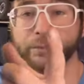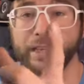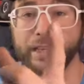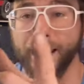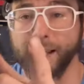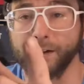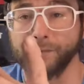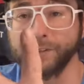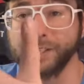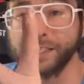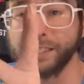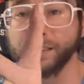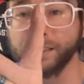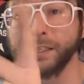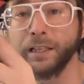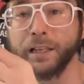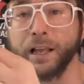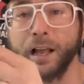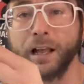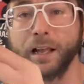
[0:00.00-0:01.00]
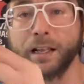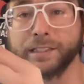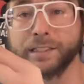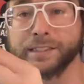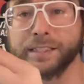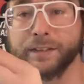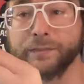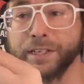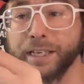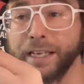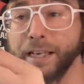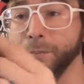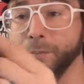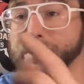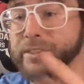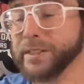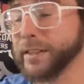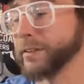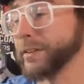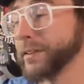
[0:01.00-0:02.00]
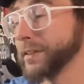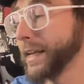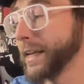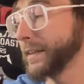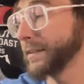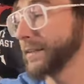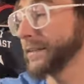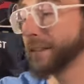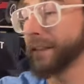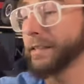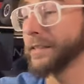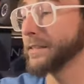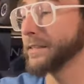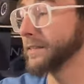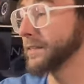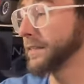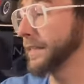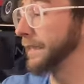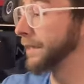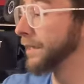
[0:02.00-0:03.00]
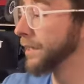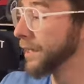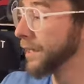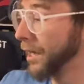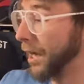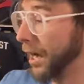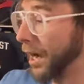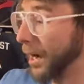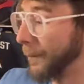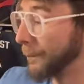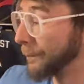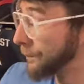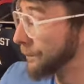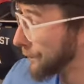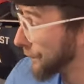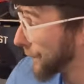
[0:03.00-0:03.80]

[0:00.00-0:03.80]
we have the uh, 70 amp Silent Assassin ESC, um,